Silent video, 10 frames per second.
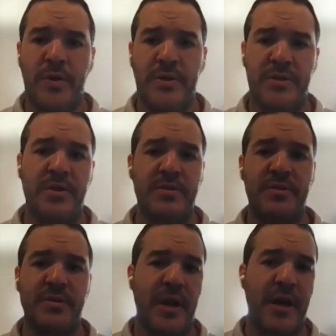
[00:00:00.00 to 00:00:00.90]
what it does
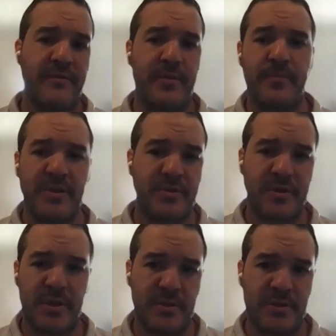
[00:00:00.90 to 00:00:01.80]
is it kind of unpeels
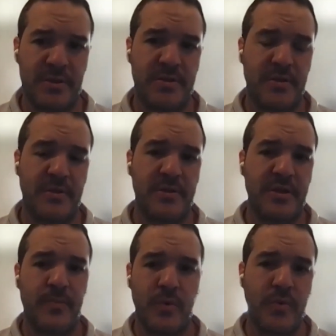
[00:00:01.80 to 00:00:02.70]
layers, and so the
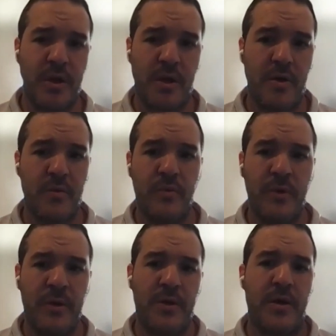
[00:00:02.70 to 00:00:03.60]
deeper we go,
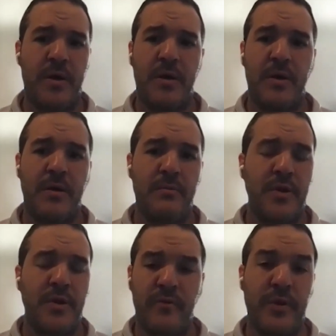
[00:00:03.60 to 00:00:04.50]

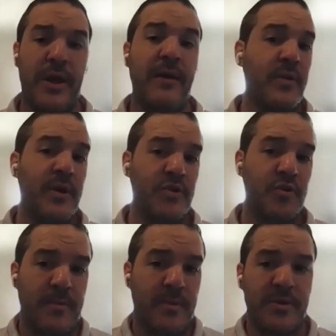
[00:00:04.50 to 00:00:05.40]
you know, if we have a lot of
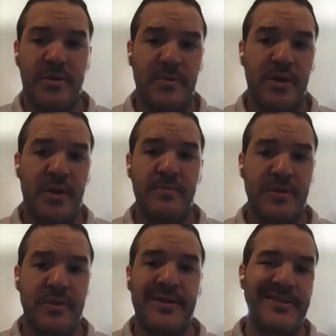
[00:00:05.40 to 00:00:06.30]
trauma, sometimes
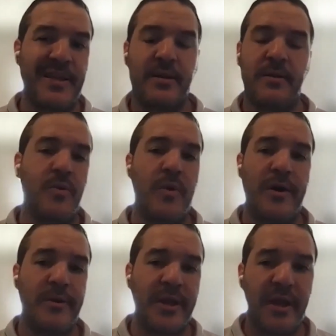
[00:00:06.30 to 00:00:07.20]
it can take a little
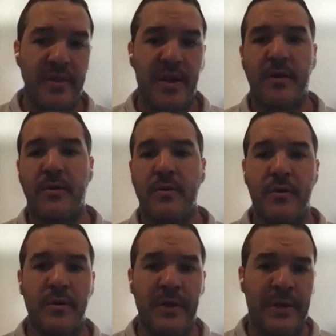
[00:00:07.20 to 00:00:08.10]
while to get there,
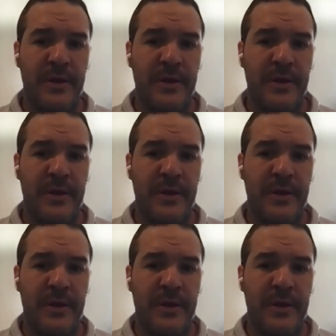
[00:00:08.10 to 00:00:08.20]
or